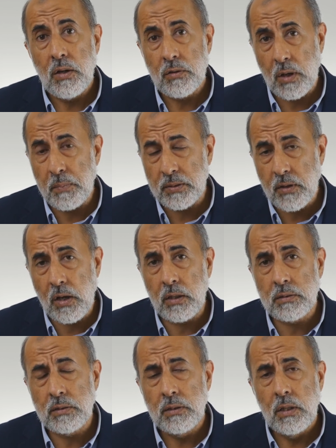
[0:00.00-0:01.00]

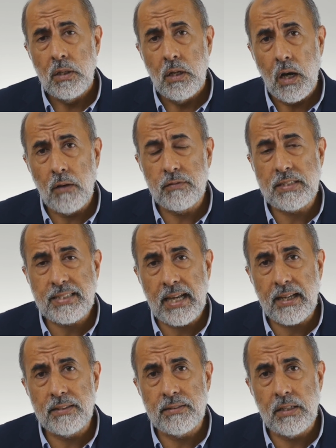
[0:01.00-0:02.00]
Ramadan of the
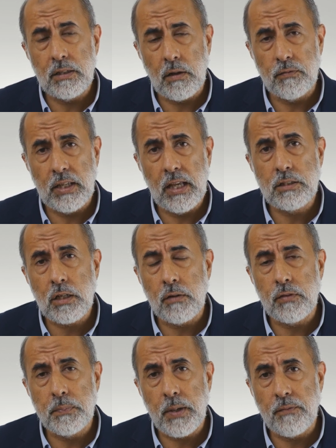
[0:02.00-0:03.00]
second year of the Hijrah of
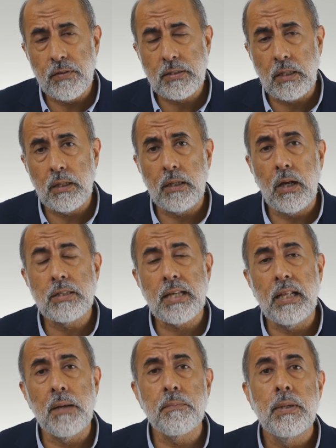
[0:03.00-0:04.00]
the Prophet sallallahu alayhi
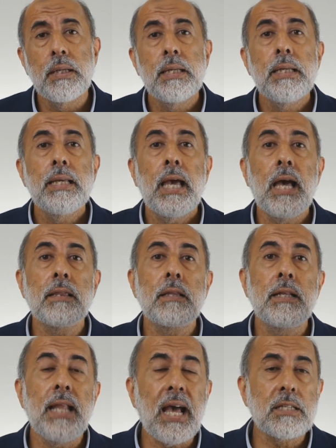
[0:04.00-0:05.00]
wasallam, and the
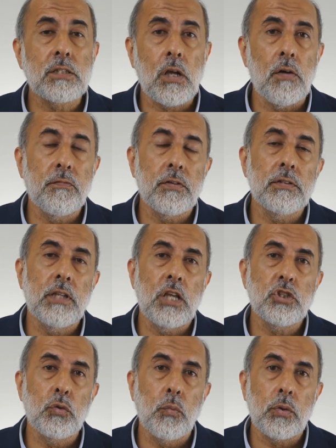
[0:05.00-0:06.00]
next
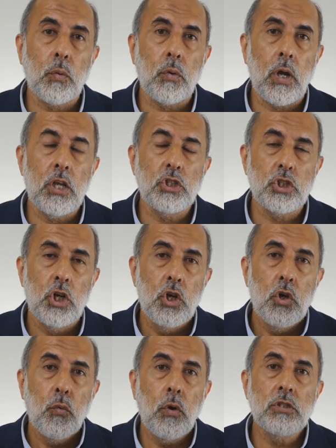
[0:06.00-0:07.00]
confrontation with Quraysh,
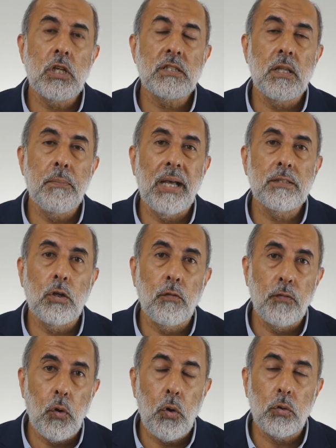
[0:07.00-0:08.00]
which is the Battle
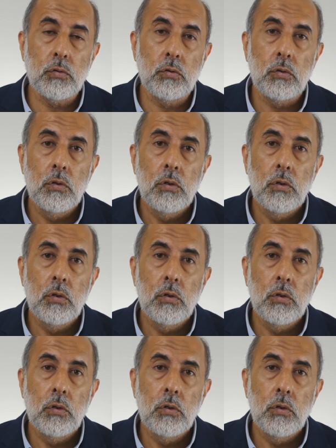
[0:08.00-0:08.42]
of Uhud.